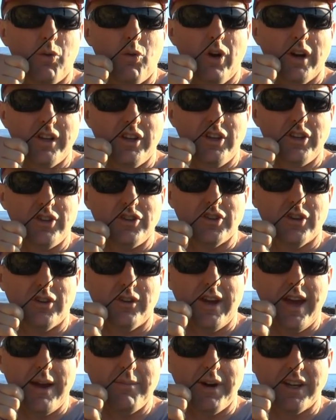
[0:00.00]
what you
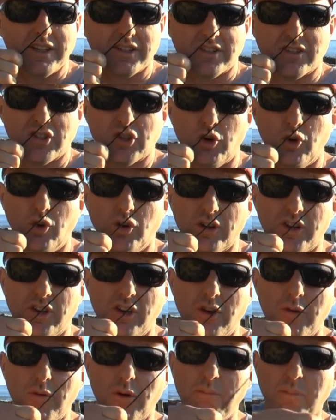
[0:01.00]
do, how much torque
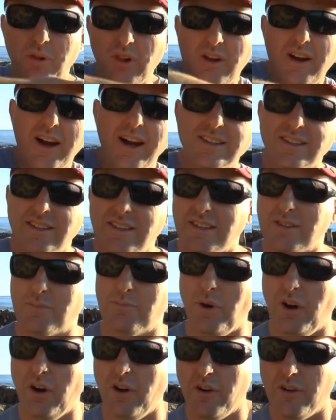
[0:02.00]
you apply to this
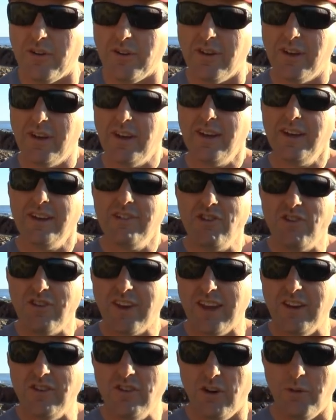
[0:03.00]
bow, you
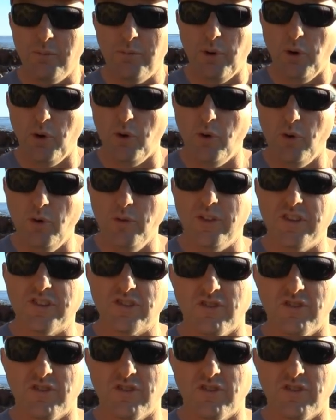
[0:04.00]
cannot pull the